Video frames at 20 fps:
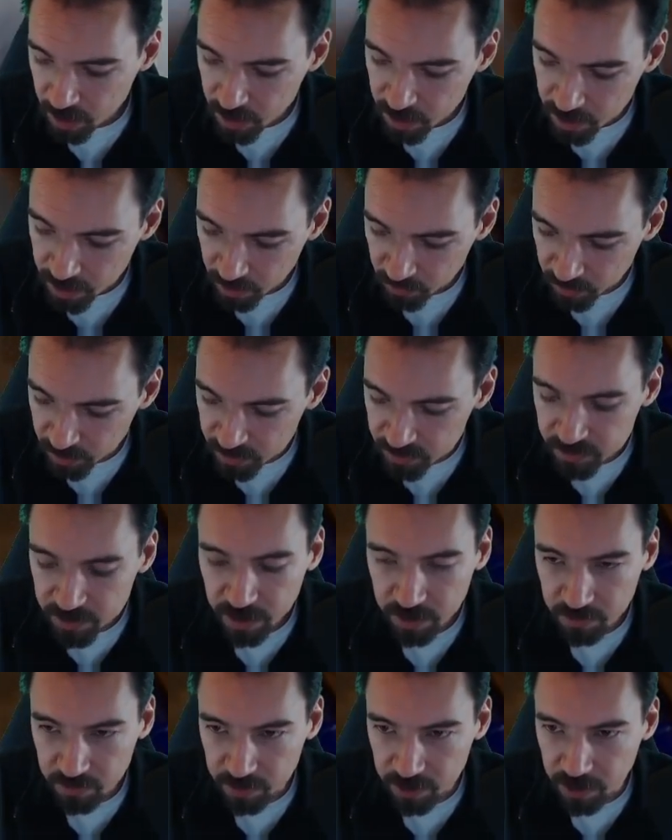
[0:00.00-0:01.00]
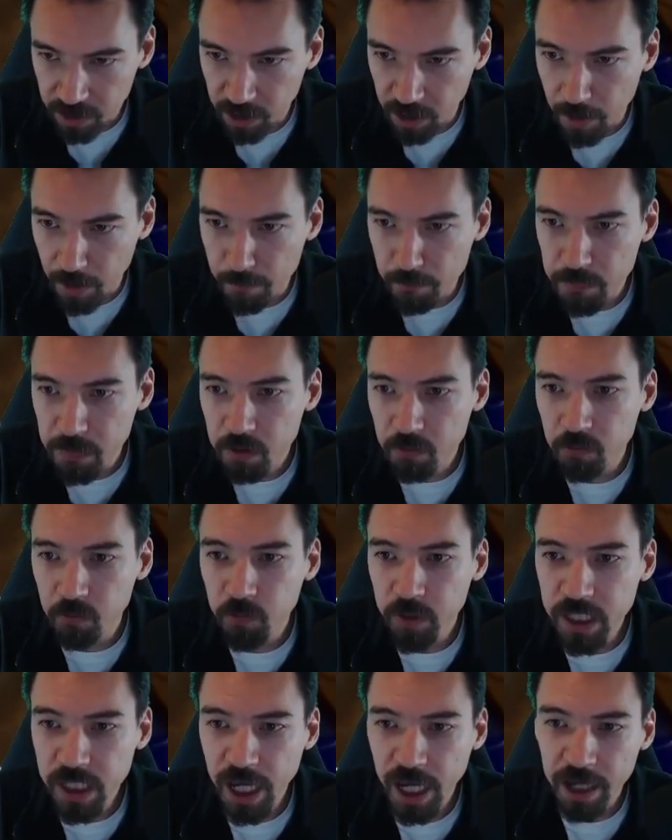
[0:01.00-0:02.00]
Now, incidentally,
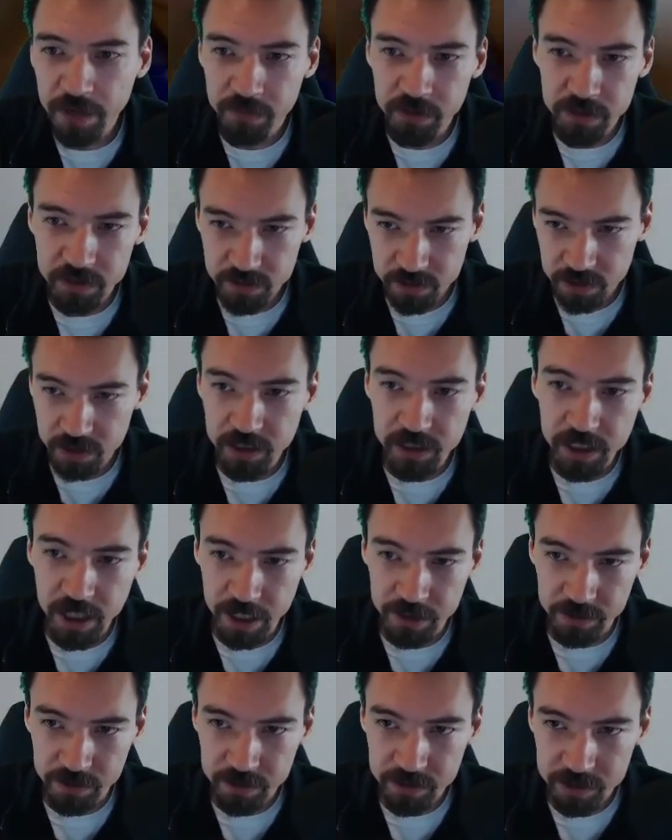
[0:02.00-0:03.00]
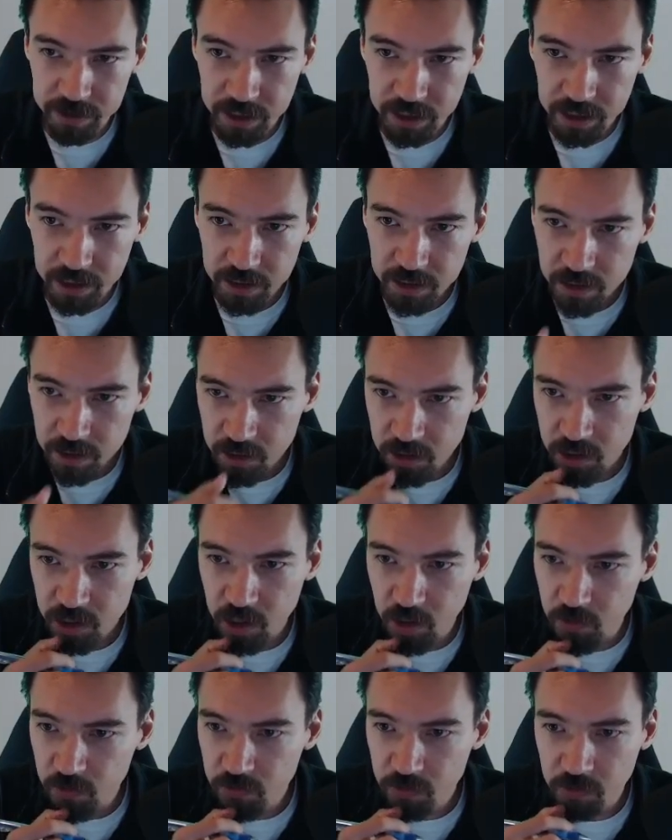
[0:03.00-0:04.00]
we haven't together
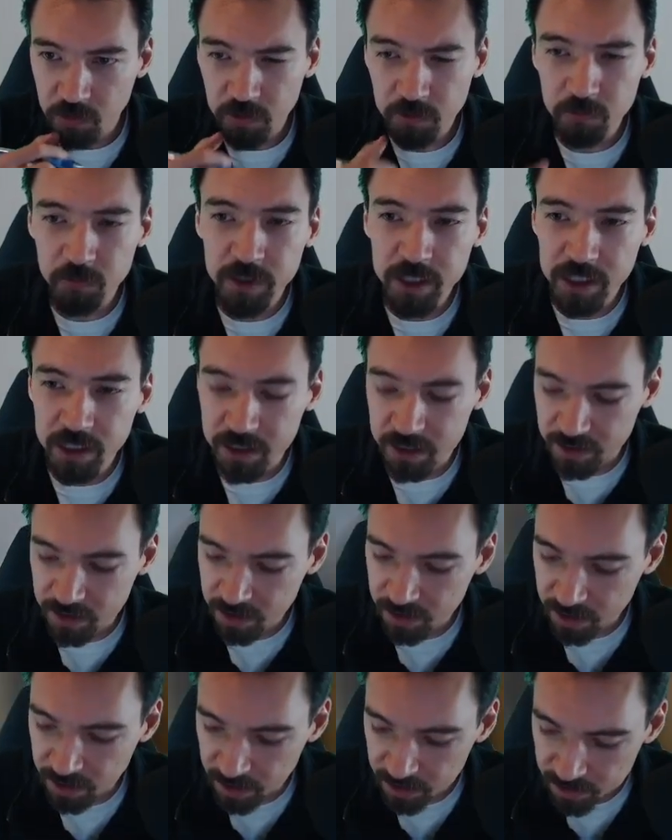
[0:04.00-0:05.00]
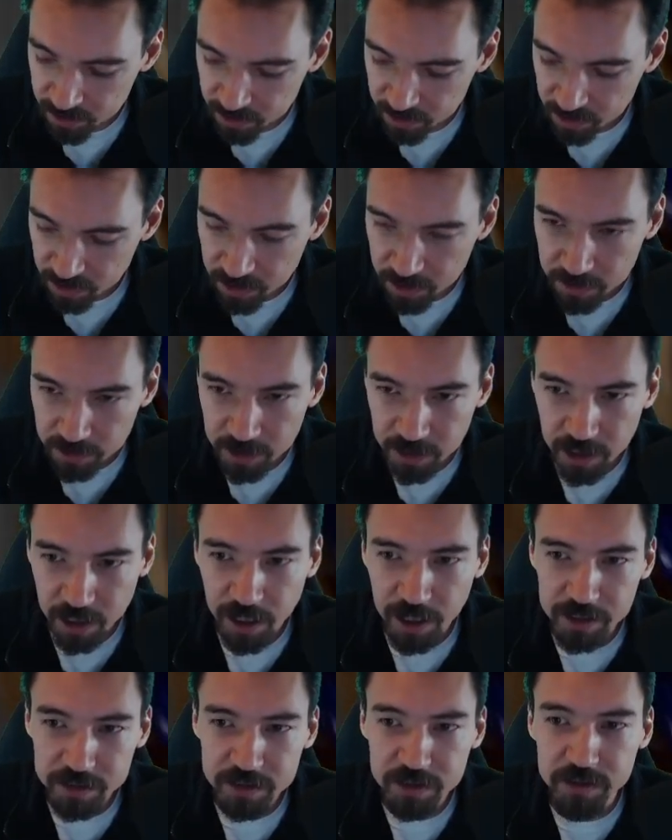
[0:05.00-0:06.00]
shown or really discussed the
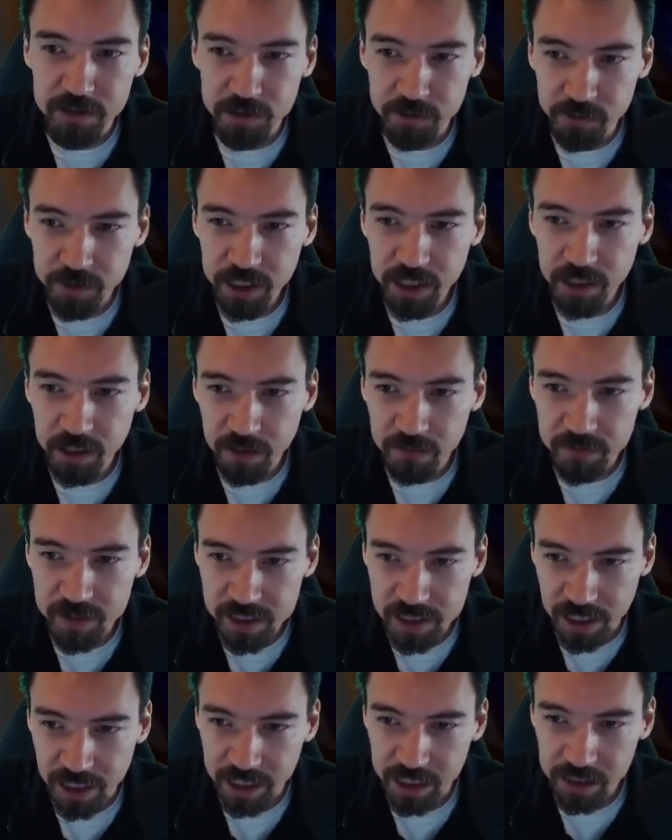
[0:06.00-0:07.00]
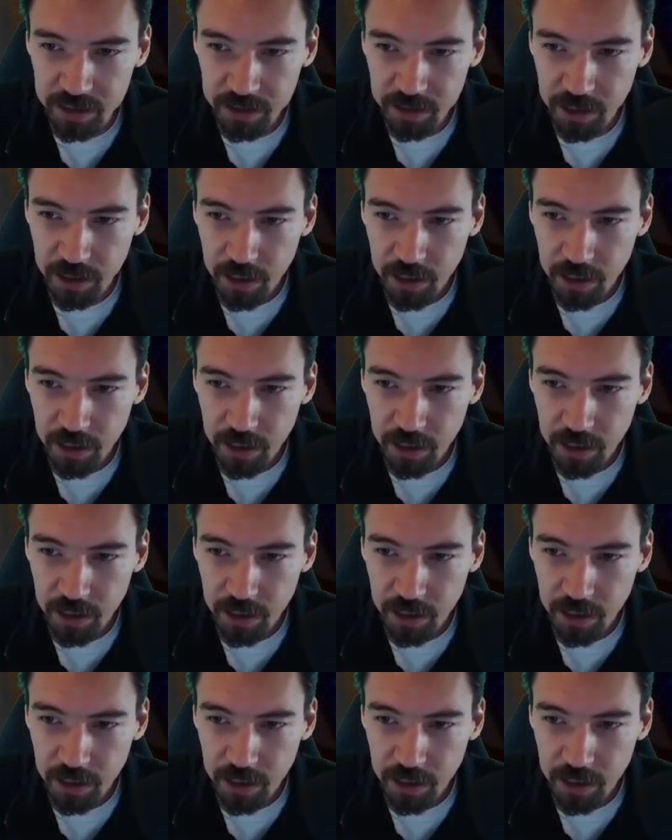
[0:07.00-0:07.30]
continuity of sine,